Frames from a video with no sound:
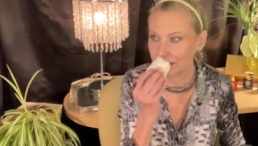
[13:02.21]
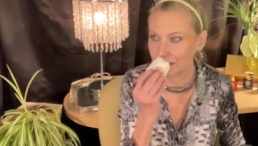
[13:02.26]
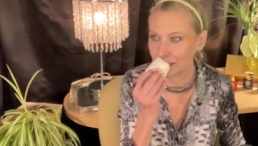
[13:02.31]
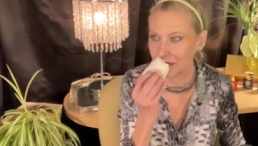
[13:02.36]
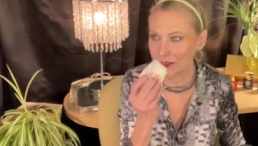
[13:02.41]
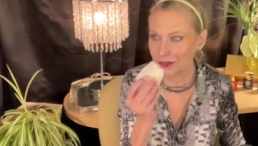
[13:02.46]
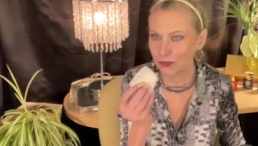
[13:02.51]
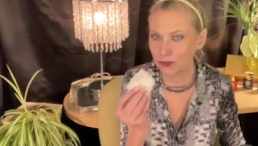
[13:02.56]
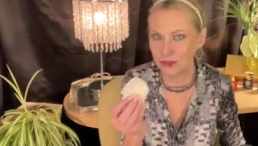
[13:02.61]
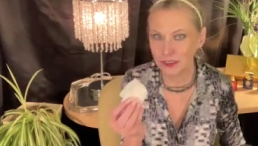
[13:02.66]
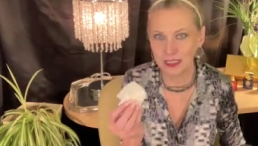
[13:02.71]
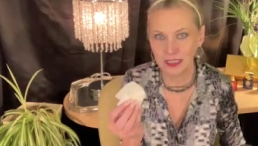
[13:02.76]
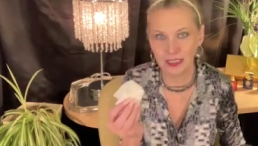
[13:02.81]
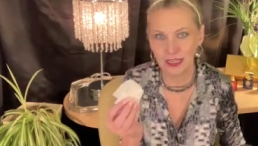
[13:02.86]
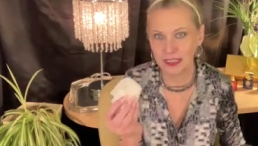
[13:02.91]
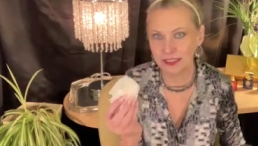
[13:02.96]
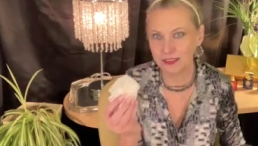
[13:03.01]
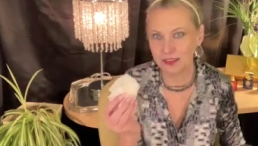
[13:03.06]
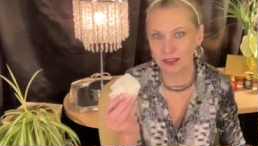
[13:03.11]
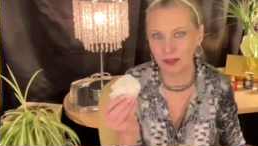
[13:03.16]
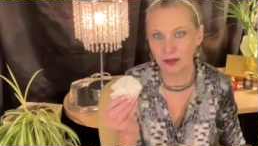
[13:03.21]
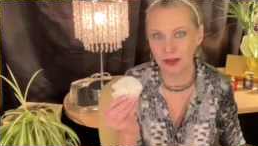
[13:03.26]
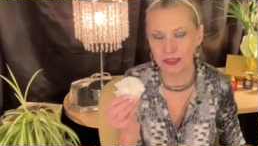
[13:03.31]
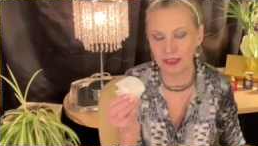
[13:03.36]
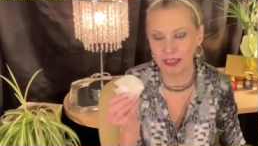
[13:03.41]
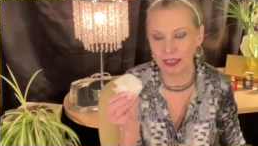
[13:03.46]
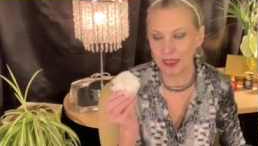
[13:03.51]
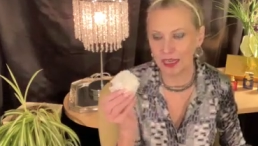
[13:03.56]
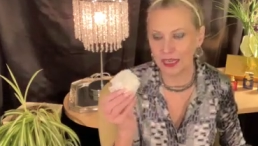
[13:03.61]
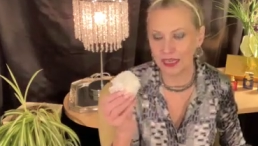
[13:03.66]
it's really nice though. I
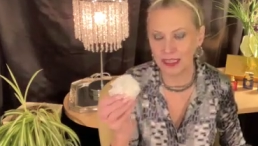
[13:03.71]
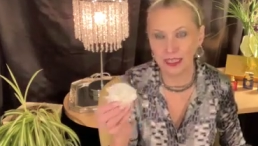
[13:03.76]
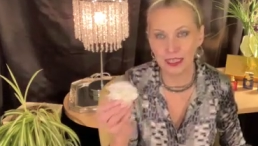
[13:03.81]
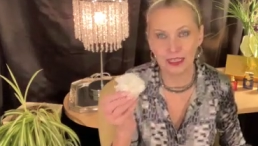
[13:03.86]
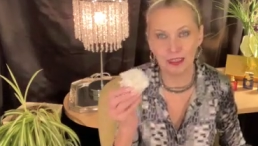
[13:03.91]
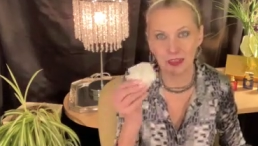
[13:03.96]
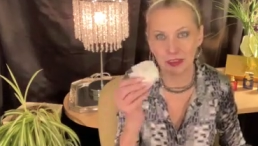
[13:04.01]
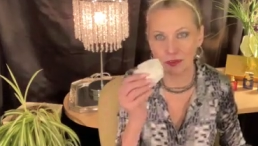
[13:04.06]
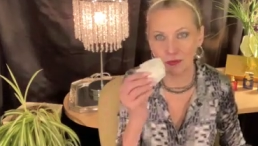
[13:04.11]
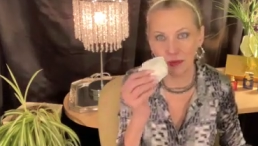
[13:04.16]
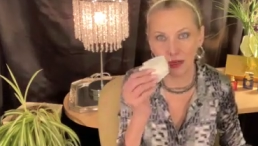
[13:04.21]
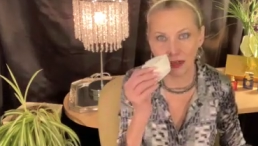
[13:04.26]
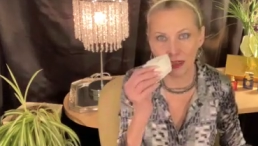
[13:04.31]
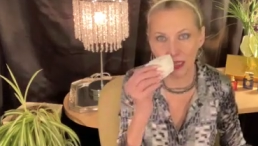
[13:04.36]
think any age could wear it